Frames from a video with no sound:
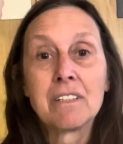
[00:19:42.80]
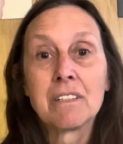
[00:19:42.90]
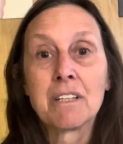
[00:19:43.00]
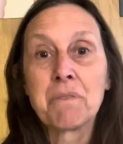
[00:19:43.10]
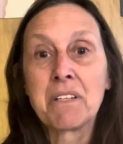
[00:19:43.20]

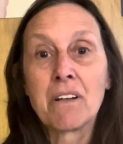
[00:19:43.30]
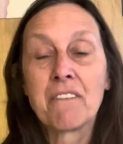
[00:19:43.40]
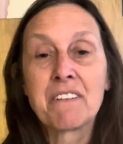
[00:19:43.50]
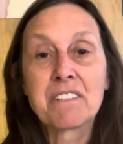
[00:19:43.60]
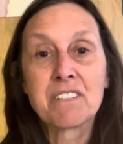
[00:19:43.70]
I mean,
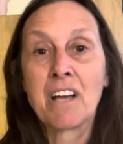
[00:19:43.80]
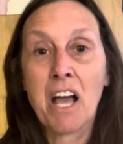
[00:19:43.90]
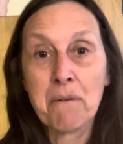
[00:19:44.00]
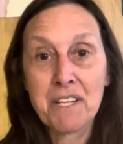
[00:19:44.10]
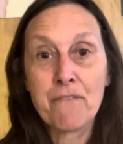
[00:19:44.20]
obviously, I
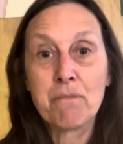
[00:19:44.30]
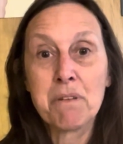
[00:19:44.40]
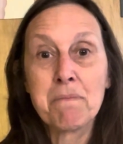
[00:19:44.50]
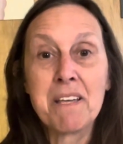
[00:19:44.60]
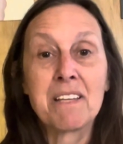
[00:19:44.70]
would never be
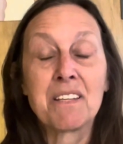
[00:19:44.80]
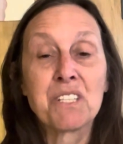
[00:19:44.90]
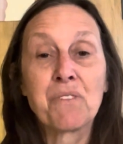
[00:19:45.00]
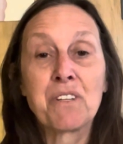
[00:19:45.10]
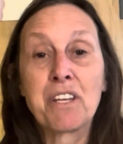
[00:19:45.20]
making these
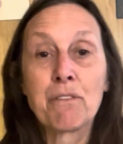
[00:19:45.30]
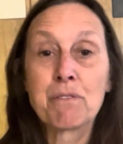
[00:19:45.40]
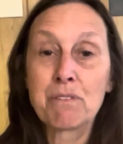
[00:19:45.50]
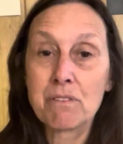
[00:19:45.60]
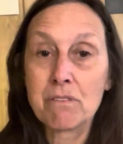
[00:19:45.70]

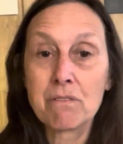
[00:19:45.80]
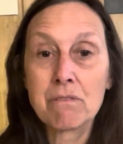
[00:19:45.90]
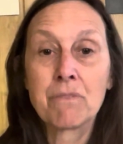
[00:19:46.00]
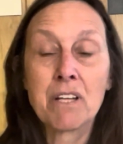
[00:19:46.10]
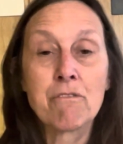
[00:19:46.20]
videos
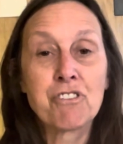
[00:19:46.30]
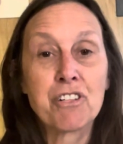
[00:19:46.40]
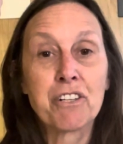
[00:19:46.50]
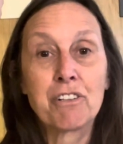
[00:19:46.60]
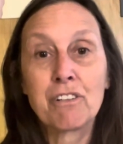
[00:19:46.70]
when I was
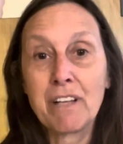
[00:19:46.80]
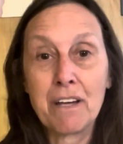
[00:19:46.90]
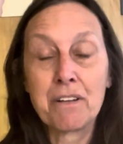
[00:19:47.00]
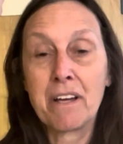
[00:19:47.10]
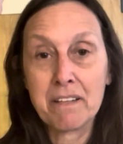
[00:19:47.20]
younger
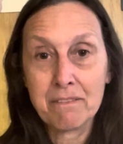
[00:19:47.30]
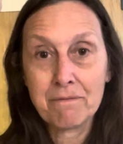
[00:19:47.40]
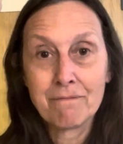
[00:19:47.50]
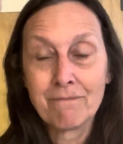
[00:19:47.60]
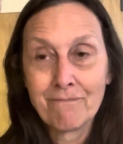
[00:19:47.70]
had I
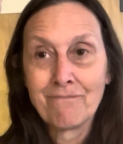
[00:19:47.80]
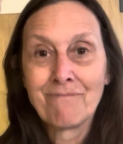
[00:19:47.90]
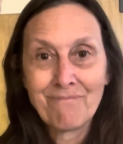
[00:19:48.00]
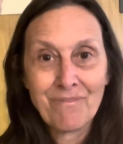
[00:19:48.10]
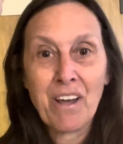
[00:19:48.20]

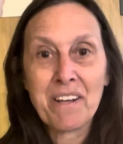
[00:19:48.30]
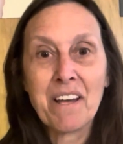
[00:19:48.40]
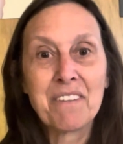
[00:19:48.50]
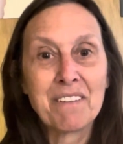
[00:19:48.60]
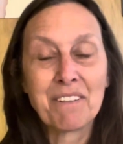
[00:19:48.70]
not
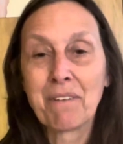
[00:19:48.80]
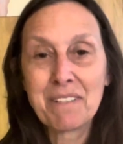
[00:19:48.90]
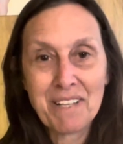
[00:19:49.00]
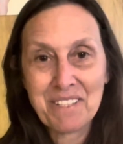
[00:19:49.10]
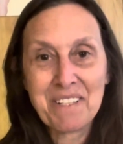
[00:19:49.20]
had, because
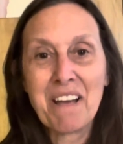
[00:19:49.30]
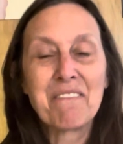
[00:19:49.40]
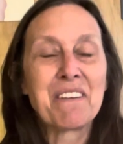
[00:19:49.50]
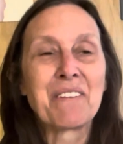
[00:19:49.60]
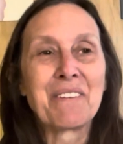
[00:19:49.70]
I didn't have
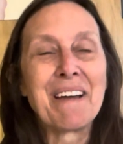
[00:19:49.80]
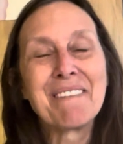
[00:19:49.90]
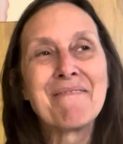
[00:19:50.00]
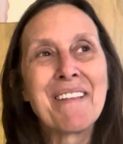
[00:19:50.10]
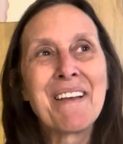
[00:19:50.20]
the
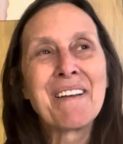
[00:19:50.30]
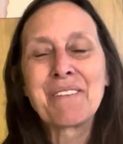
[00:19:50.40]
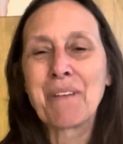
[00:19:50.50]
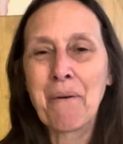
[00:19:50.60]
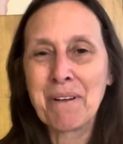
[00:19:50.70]
internet.
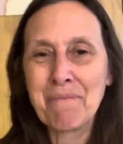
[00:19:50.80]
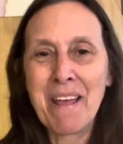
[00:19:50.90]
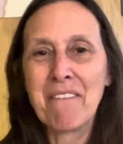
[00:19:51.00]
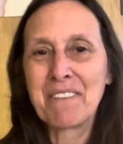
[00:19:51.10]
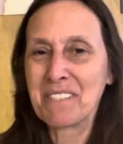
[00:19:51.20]
So I wouldn't
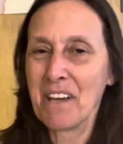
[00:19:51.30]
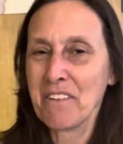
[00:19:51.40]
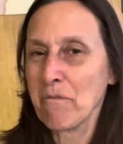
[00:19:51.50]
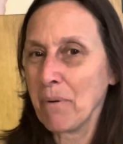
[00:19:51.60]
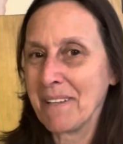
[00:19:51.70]
have this kind
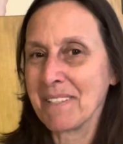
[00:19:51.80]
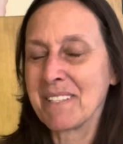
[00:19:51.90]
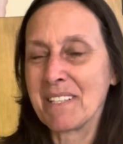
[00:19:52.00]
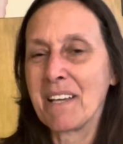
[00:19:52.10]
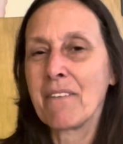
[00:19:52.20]
of presence
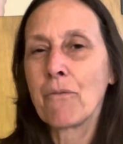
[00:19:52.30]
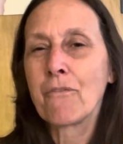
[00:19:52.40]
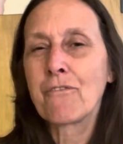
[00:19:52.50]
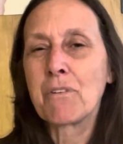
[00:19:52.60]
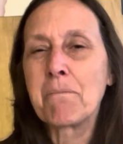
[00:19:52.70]

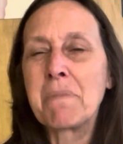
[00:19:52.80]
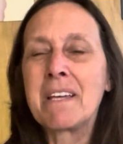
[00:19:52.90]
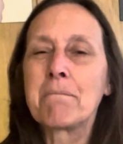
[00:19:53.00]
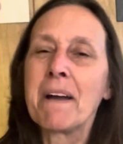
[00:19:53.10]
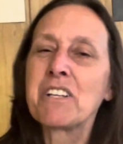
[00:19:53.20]
for me
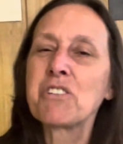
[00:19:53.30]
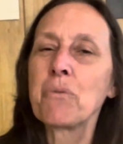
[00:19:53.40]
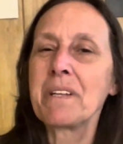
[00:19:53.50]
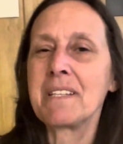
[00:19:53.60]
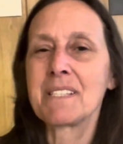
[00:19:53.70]
in my
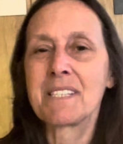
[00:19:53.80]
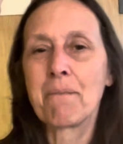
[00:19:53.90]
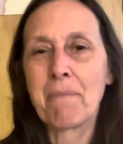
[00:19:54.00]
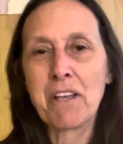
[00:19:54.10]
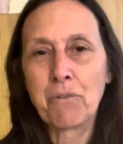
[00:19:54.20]
20s that
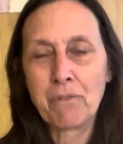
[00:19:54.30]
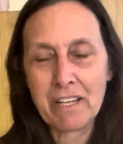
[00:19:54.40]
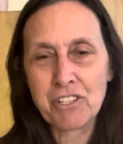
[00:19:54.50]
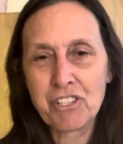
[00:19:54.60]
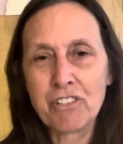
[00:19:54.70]
my
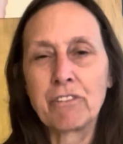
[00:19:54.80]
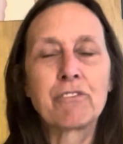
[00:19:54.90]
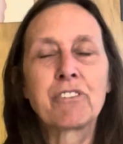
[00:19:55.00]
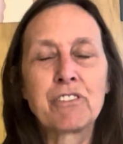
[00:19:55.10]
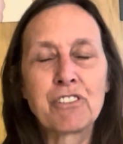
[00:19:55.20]

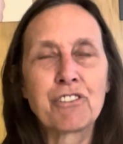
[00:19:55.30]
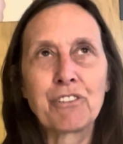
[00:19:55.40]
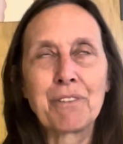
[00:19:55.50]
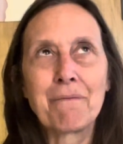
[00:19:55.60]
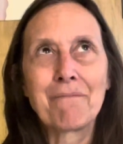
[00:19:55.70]

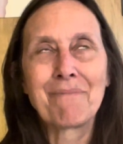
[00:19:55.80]
grandchildren,